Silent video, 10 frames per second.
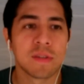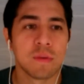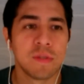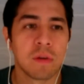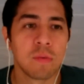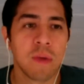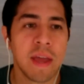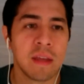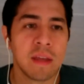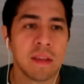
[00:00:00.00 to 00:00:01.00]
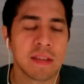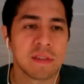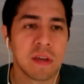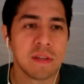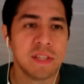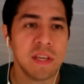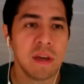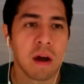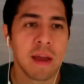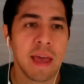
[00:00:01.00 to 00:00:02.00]
Doug Reagan, that's
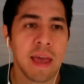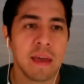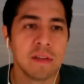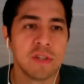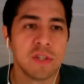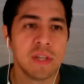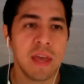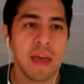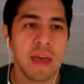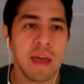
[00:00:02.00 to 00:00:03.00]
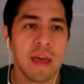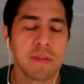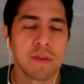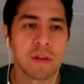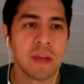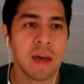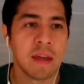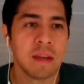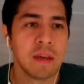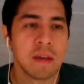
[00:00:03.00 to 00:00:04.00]
DRAGAN
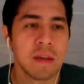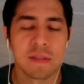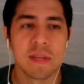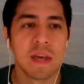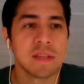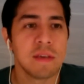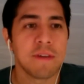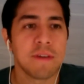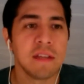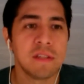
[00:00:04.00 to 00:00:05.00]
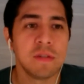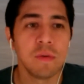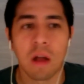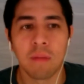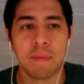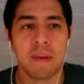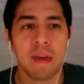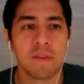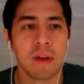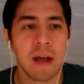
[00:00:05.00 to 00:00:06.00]
39, says, if I do call a
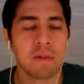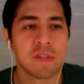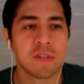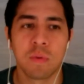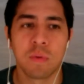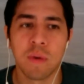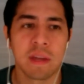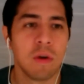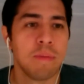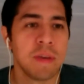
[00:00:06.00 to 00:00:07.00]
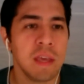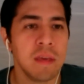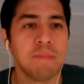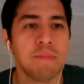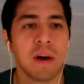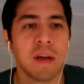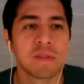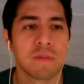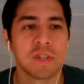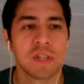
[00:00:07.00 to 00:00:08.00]
behavior out, just quick, no biggie, but
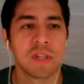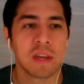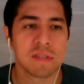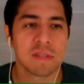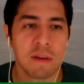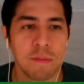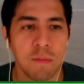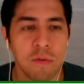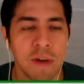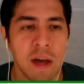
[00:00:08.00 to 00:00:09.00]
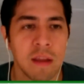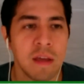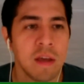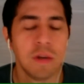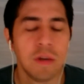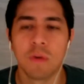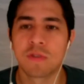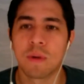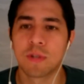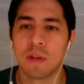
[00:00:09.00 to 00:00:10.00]
sort of a check yourself, then move on. No
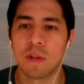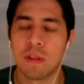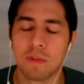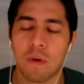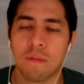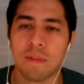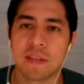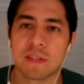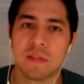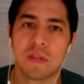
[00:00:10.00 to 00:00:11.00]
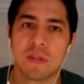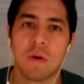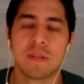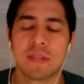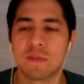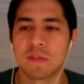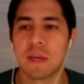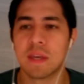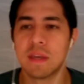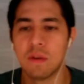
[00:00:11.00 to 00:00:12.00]
disruption in the flow of lessons. So it sounds
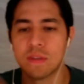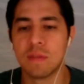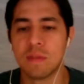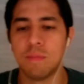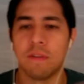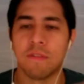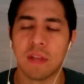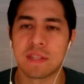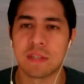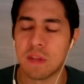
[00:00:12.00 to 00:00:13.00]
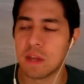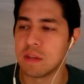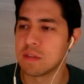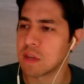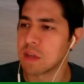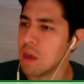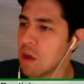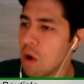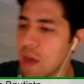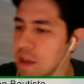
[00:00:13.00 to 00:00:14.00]
like he's in the middle of a lesson, and then it's like,
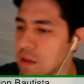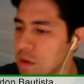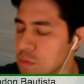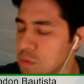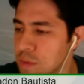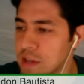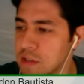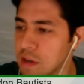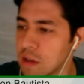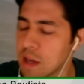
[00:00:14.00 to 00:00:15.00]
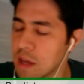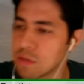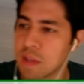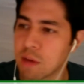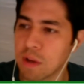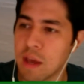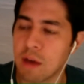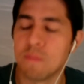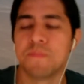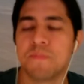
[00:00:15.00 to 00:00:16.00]
oh hey, would you mind not doing that right
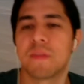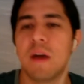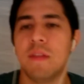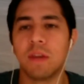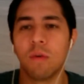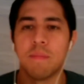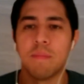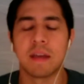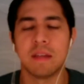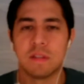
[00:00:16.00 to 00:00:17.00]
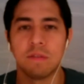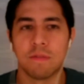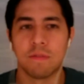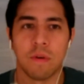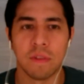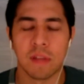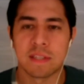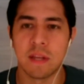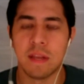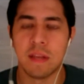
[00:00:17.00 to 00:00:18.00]
now? And then going back into the flow of the
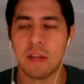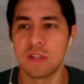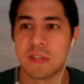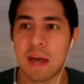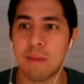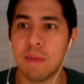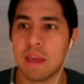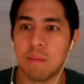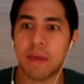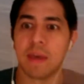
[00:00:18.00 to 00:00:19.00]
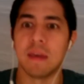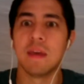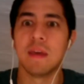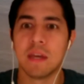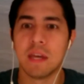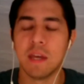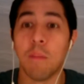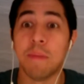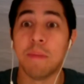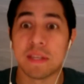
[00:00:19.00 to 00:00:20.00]
lesson, and then just not making a big
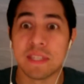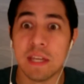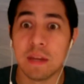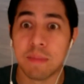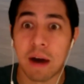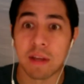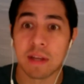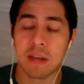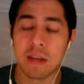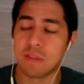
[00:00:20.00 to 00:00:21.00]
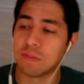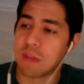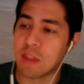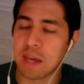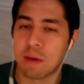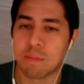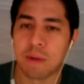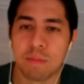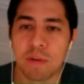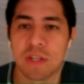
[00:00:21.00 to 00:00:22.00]
scene about it. I think I would
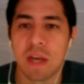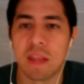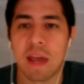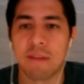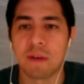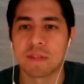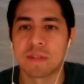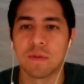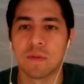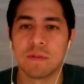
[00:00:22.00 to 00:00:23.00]
probably appreciate that if I was a student.